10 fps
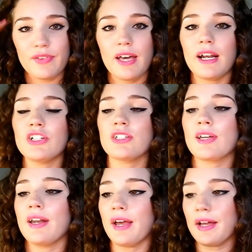for that, I just
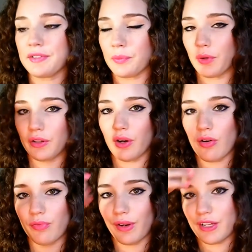kind of had to work
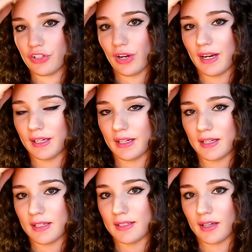over it and try to get
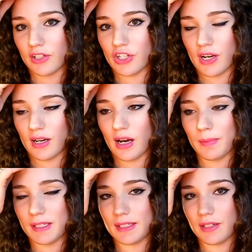it to suction it
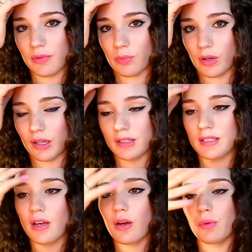up. It still
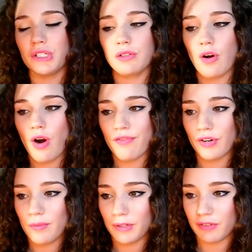works when you go
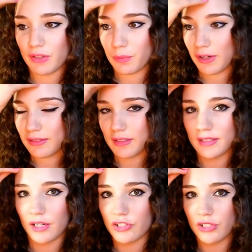over it, but if you want the
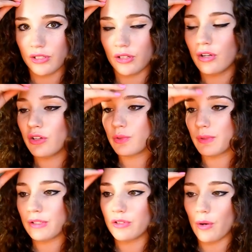suction to
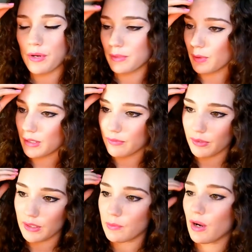where you know it's working
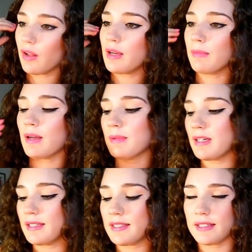really well, it might
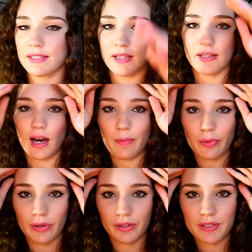be easiest to not
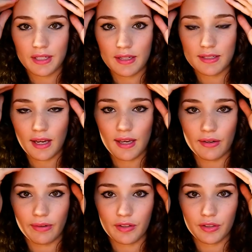pull your skin tight
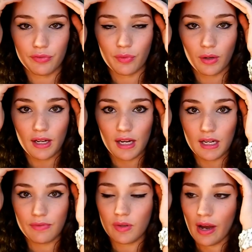around your
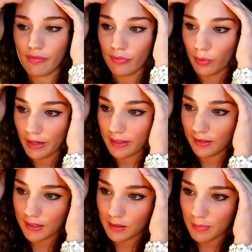forehead if you have a forehead
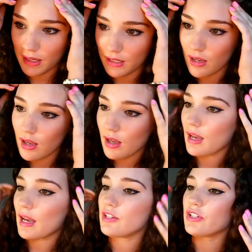like me
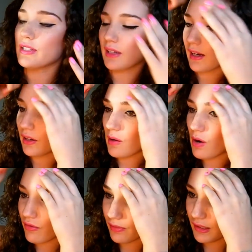and just kind of go
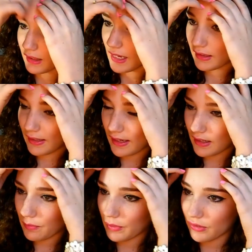over it lightly
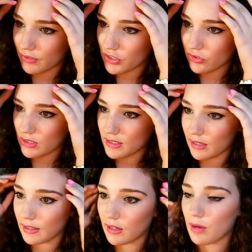and it will eventually
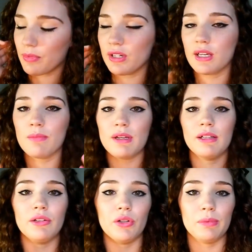suck it up. But it can be
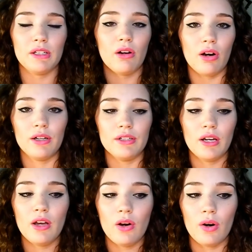a little bit hard
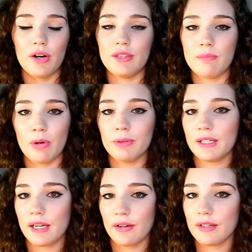on the
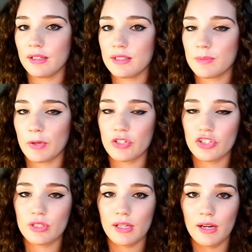bony areas. But
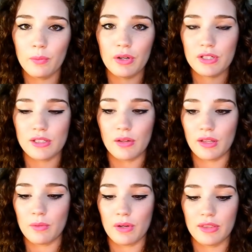just kind of work
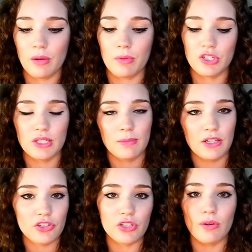slowly with it, but just
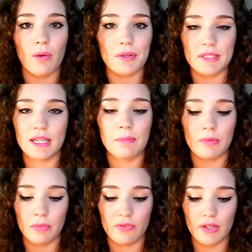make sure you always keep
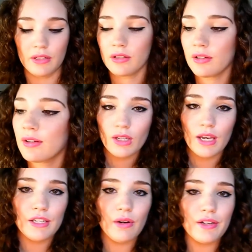it moving.
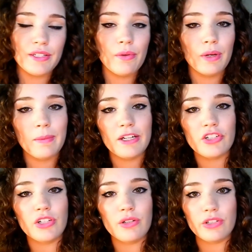And you also want to make
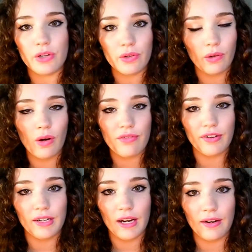sure you don't go over
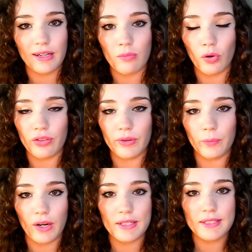an area more
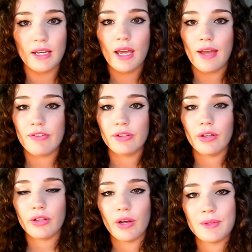than once. If you
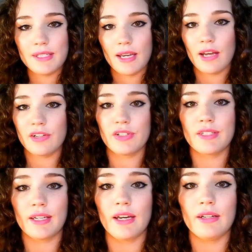look closely at your
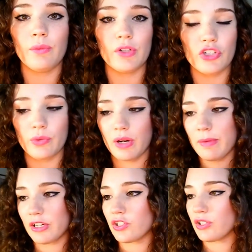skin, which you want to
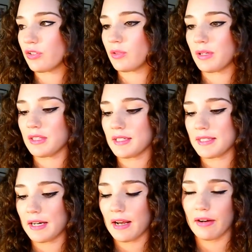make sure you're doing
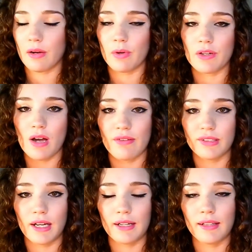this in an area where you have
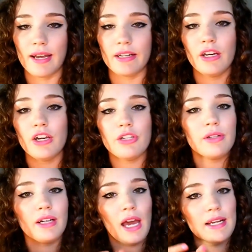a lot of light, you
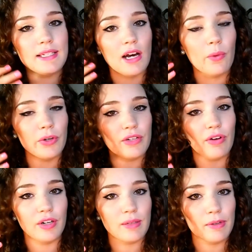can kind of tell where you've
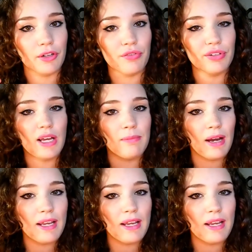already been over it. It